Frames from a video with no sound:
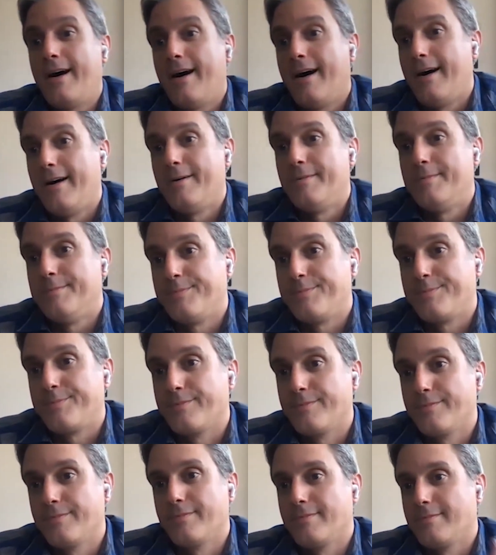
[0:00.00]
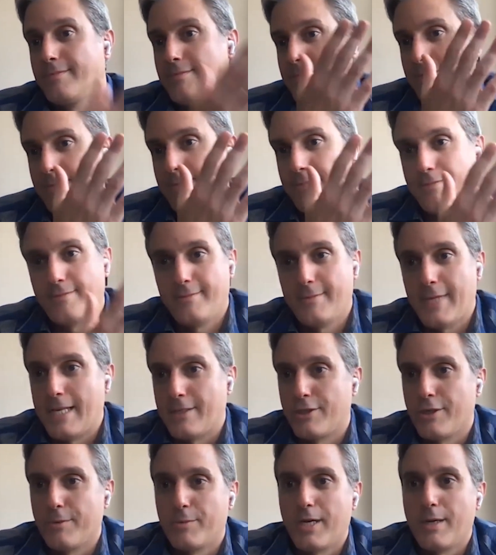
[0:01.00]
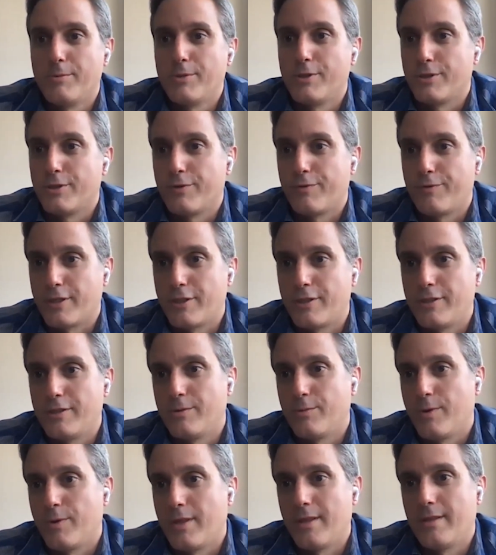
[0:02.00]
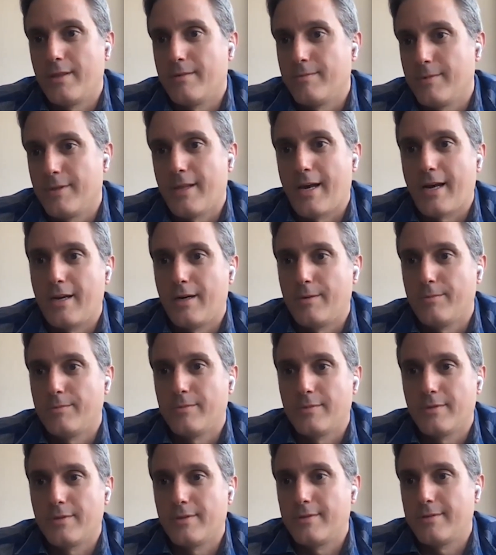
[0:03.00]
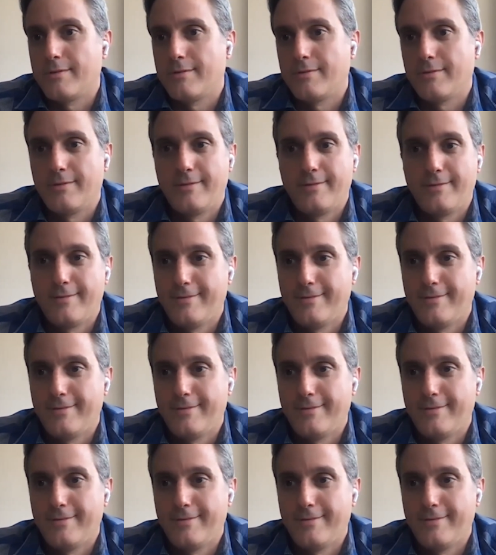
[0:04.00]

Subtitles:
And sometimes there's friction when that comes